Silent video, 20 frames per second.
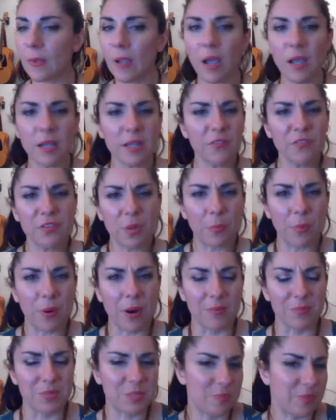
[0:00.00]
I gave you a
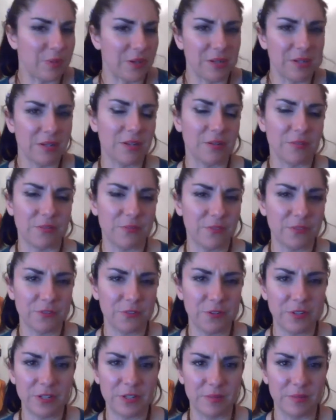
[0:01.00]
prompt, but, feel
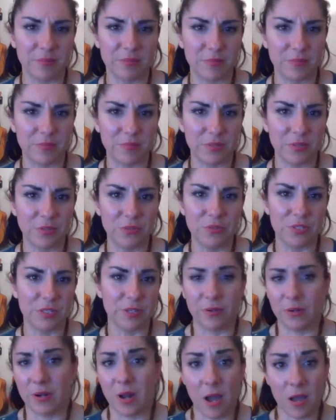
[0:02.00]
free to use
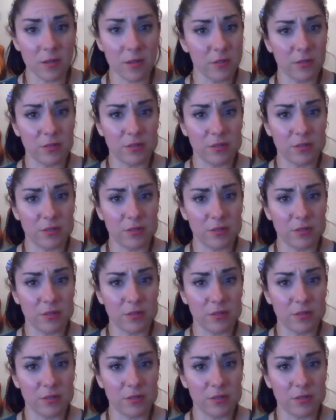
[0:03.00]
it or not.